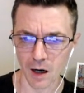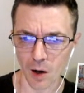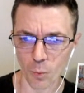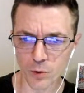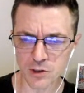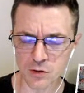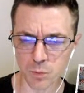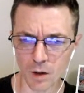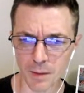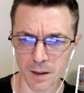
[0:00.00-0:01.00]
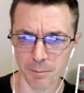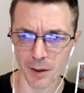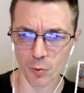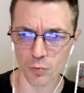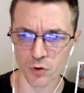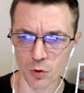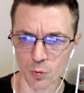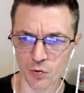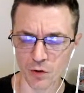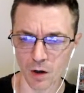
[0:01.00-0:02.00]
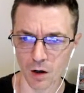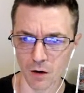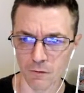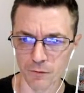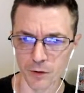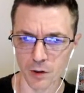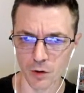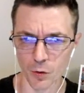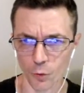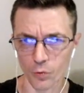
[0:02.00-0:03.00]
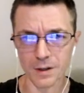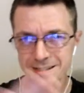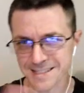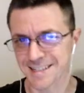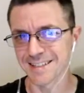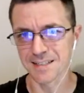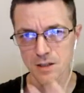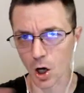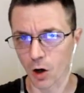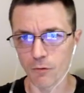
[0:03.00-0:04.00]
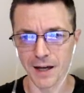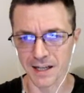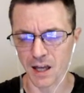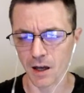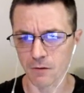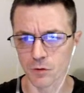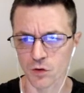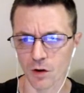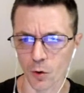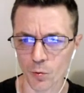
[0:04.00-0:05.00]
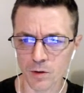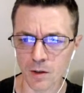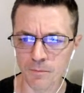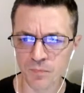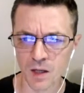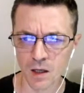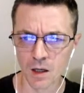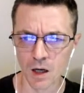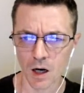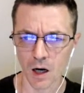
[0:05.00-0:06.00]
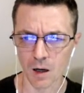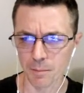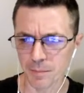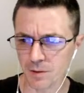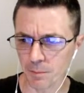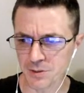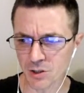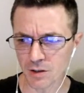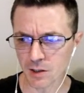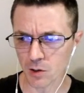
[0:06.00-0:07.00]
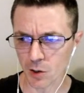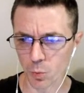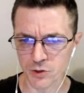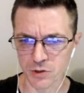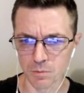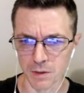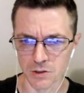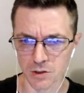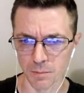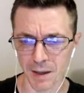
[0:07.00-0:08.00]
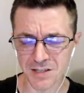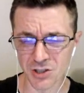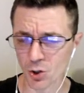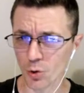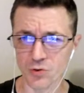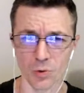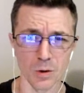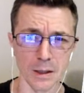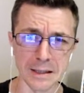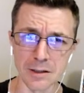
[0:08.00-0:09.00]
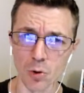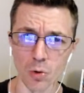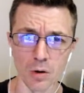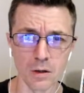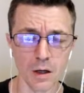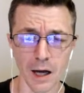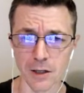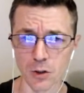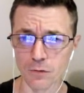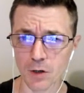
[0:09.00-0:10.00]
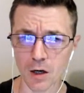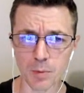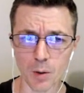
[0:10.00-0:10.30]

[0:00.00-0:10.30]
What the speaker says: We just want to make better use of the real estate of that canvas area. Particularly like what you mentioned, magic cards are little, and you've got to be